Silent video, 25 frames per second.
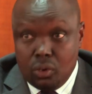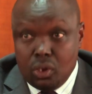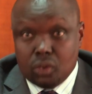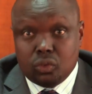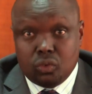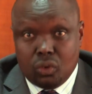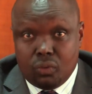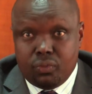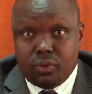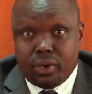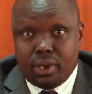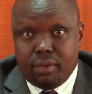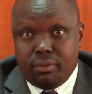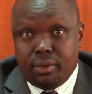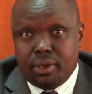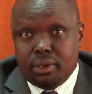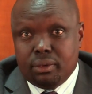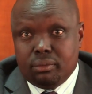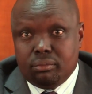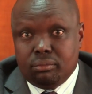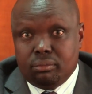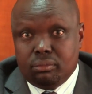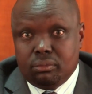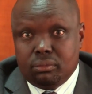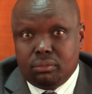talk forever.
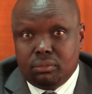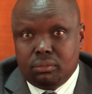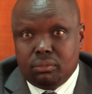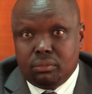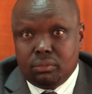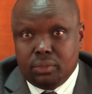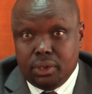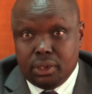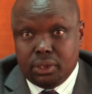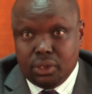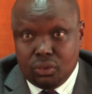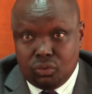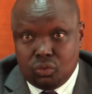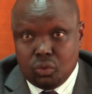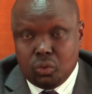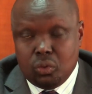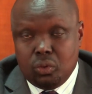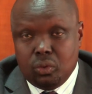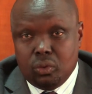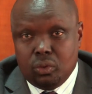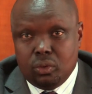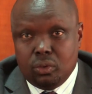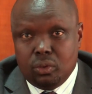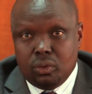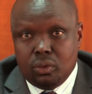It is true.
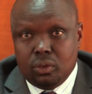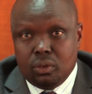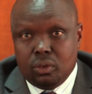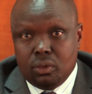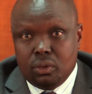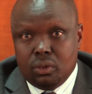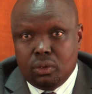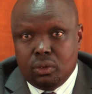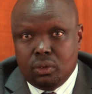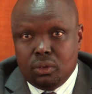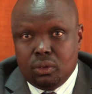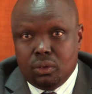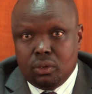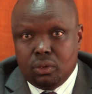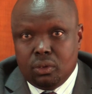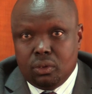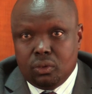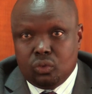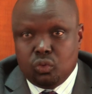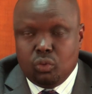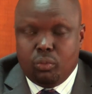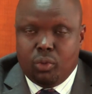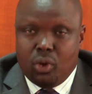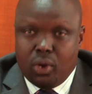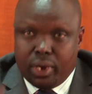
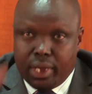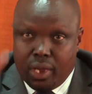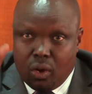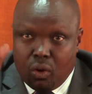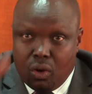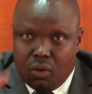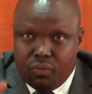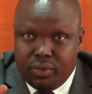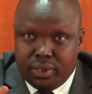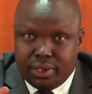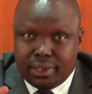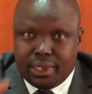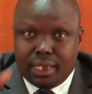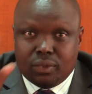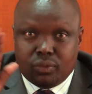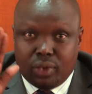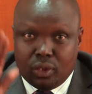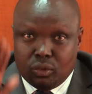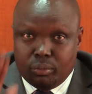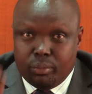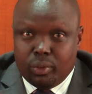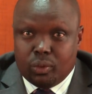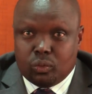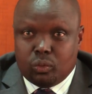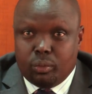Tumeongea kwa office, that's why
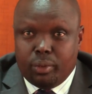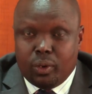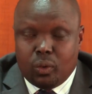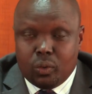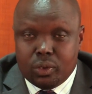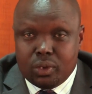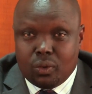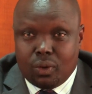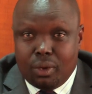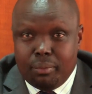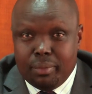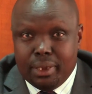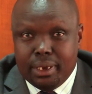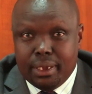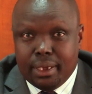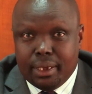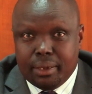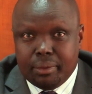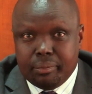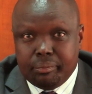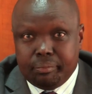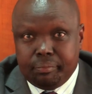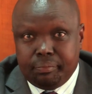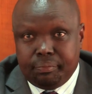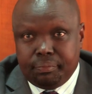tumekuja kwa media.
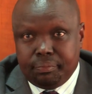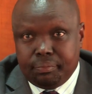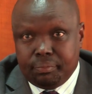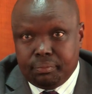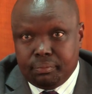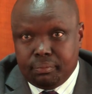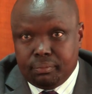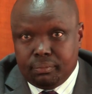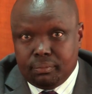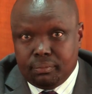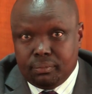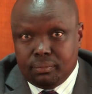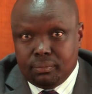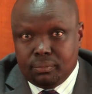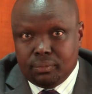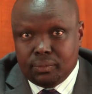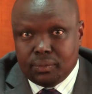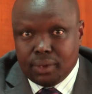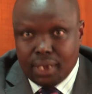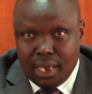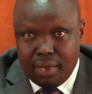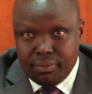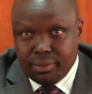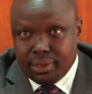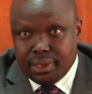
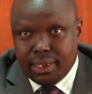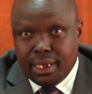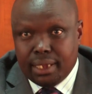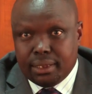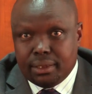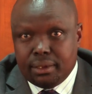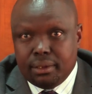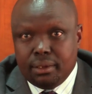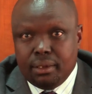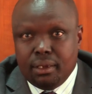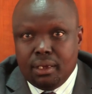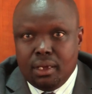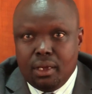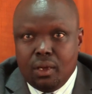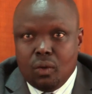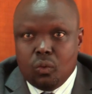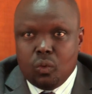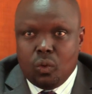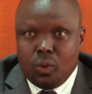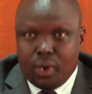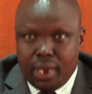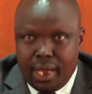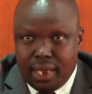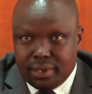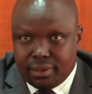After that, we
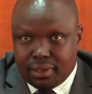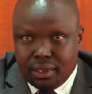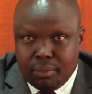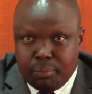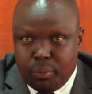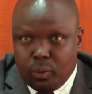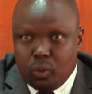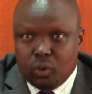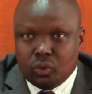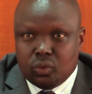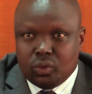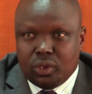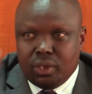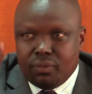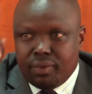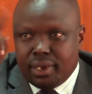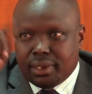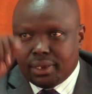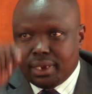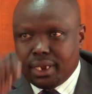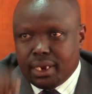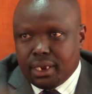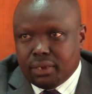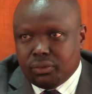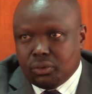will ask the Pokot to give us
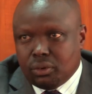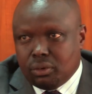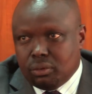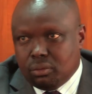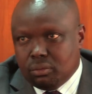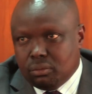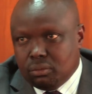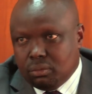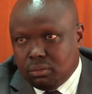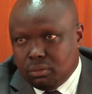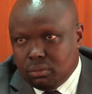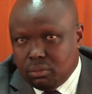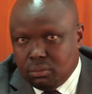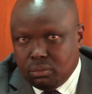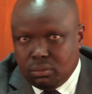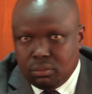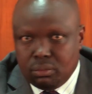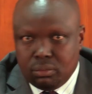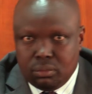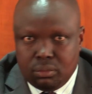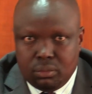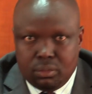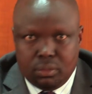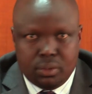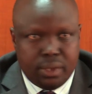direction.
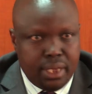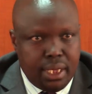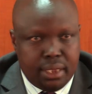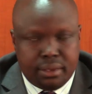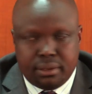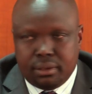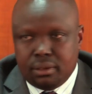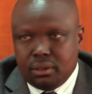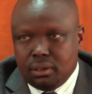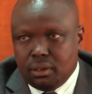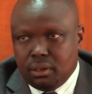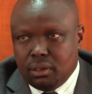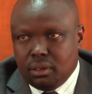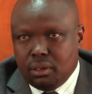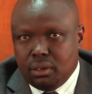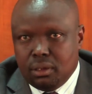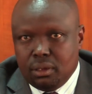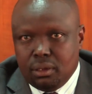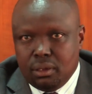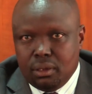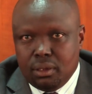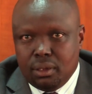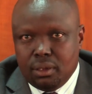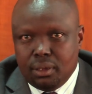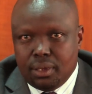Yes.
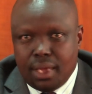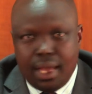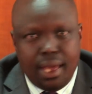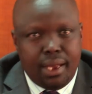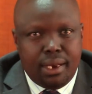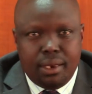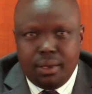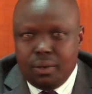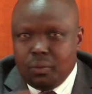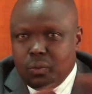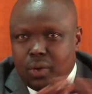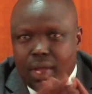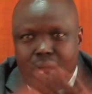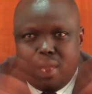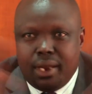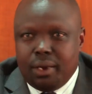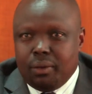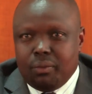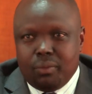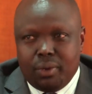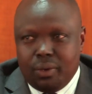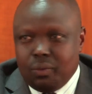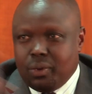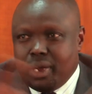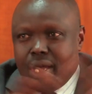And we
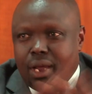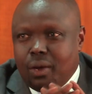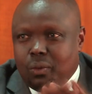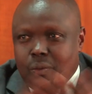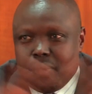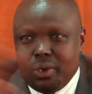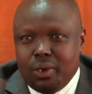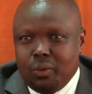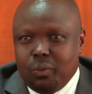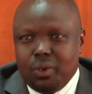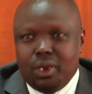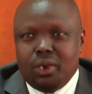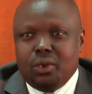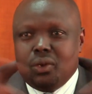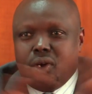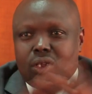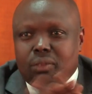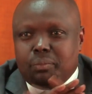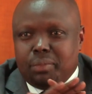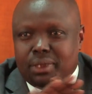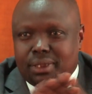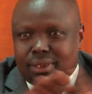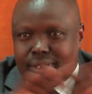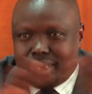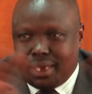will not
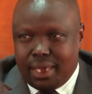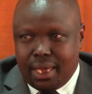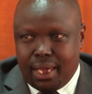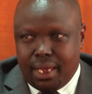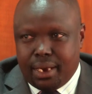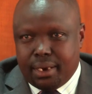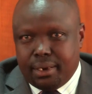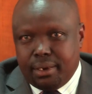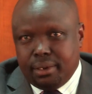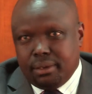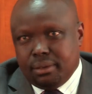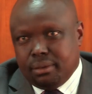be scared.